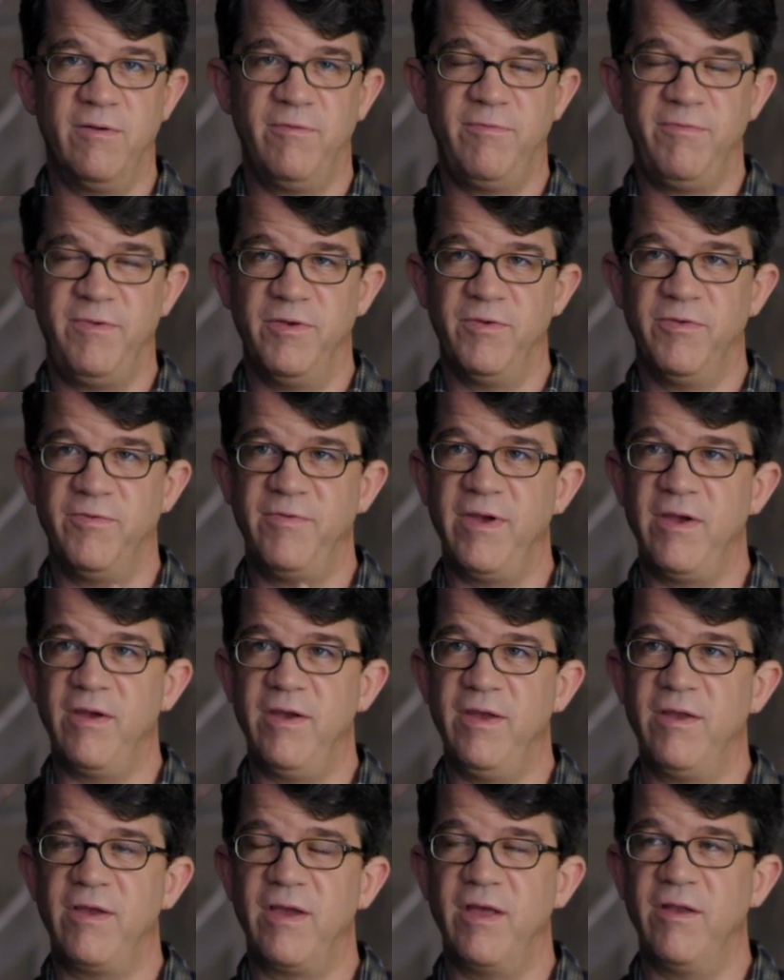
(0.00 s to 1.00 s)
It feels
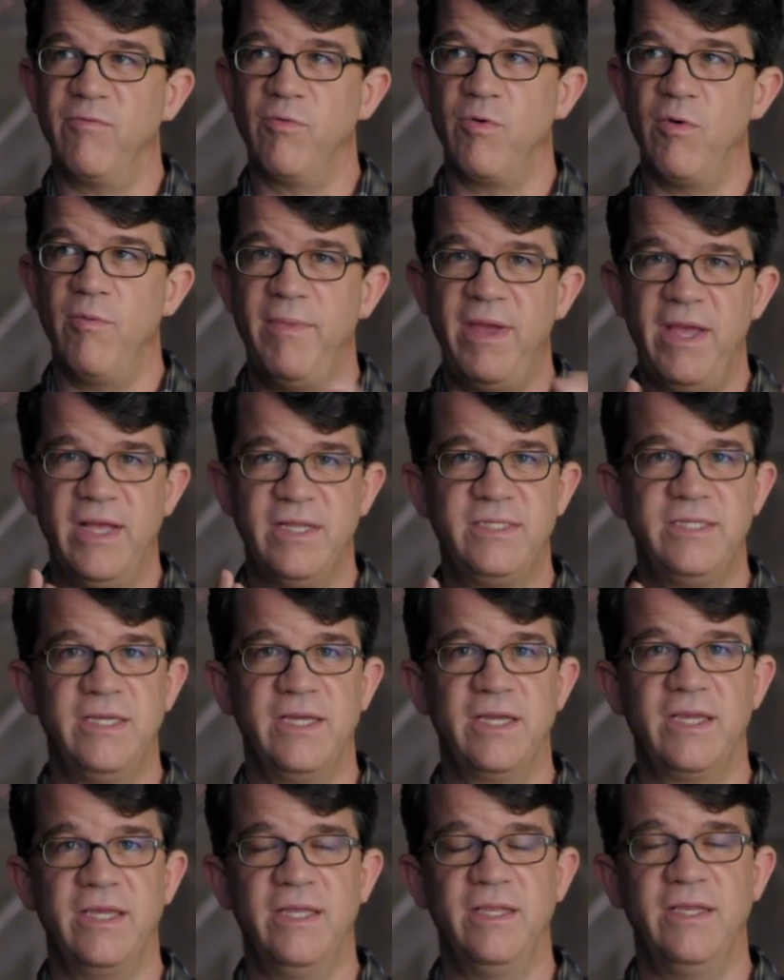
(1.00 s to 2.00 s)
very kind of
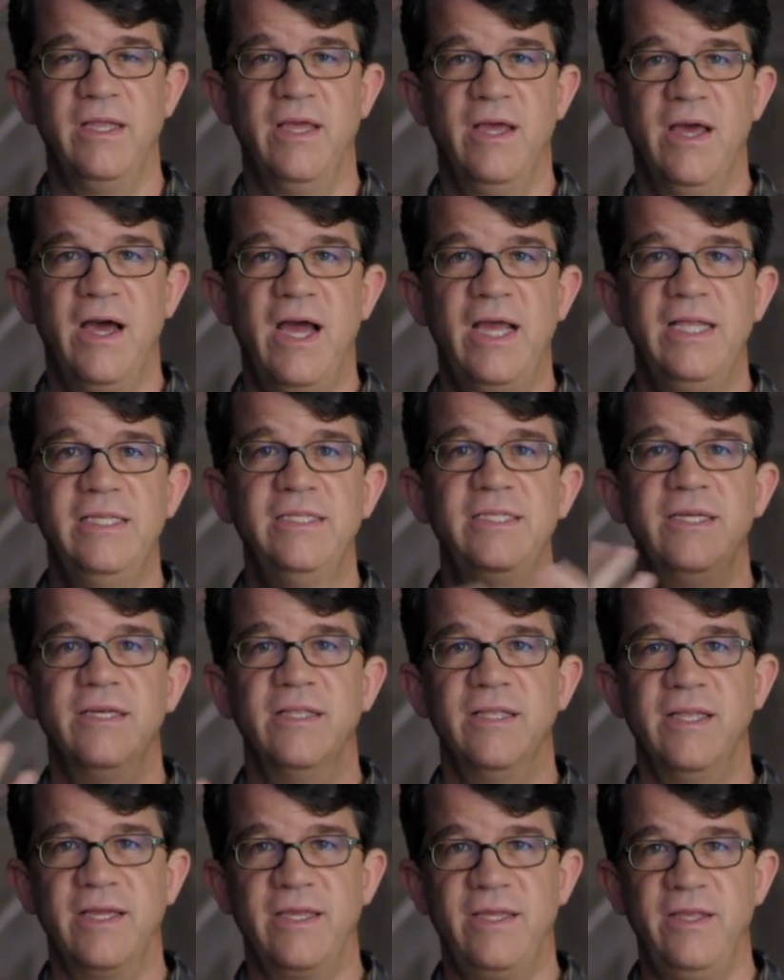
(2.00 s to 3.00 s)
romantic and
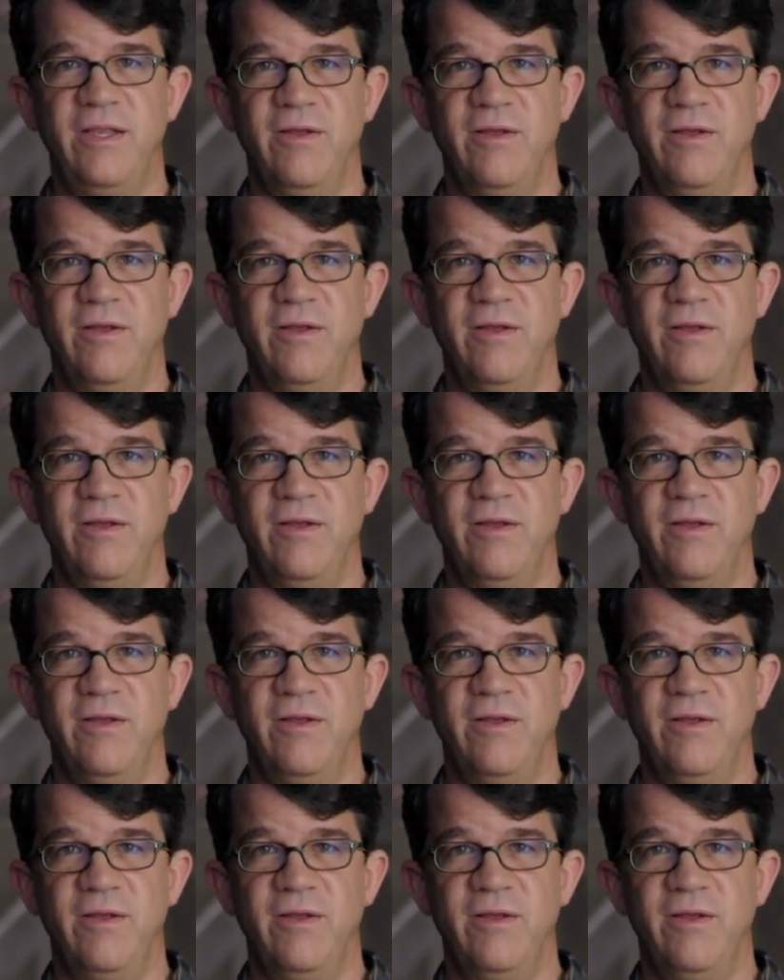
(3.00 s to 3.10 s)
idyllic,